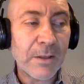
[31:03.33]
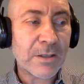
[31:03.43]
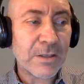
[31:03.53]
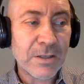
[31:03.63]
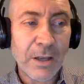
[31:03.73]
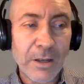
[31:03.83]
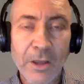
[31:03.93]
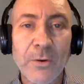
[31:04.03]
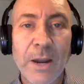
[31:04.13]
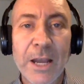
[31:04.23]
this is
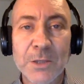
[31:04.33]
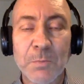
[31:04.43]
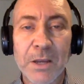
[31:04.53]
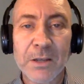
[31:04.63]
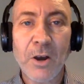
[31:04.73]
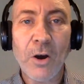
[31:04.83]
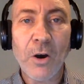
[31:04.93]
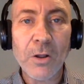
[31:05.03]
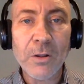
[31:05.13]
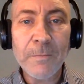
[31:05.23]
another aspect,
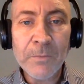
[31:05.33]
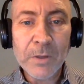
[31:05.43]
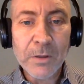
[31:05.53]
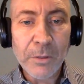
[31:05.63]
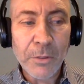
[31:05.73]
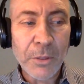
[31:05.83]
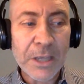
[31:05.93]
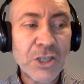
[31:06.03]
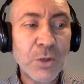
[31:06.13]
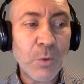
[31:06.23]
all
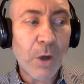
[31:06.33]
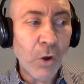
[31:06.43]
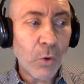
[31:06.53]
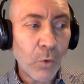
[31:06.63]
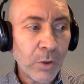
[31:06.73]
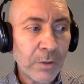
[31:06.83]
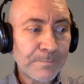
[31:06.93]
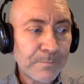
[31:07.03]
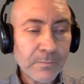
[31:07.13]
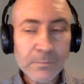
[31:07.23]
things you own
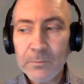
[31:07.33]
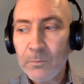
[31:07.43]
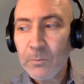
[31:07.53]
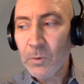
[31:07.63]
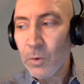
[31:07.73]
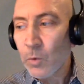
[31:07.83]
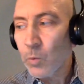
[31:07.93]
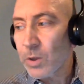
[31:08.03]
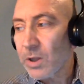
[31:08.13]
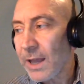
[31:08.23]

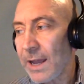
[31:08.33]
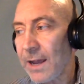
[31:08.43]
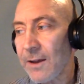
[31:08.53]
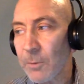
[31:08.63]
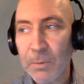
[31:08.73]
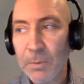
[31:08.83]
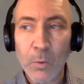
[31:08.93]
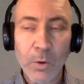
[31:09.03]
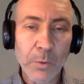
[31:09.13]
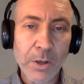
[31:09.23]
will have
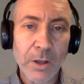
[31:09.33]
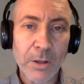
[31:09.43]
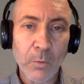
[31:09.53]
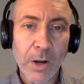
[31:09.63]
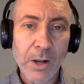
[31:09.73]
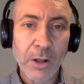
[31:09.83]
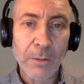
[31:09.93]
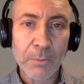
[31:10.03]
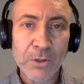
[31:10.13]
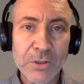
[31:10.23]
what I call a
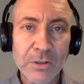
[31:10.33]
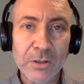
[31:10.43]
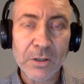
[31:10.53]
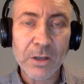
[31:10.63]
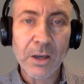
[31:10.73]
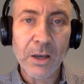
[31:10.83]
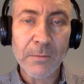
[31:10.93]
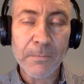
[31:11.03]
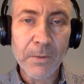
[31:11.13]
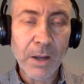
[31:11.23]
personal,
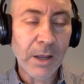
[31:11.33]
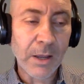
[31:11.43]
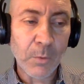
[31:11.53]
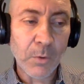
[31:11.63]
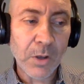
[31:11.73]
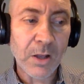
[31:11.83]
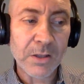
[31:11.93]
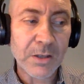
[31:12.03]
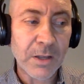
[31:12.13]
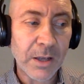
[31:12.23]
what we
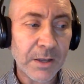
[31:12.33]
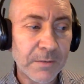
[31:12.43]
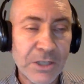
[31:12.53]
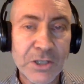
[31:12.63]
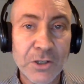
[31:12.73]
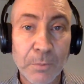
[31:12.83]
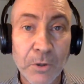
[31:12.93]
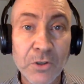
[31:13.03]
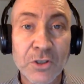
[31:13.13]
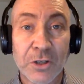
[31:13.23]
call a digital
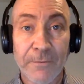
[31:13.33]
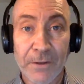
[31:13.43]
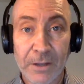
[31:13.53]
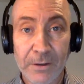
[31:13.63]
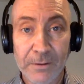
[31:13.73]
birth certificate.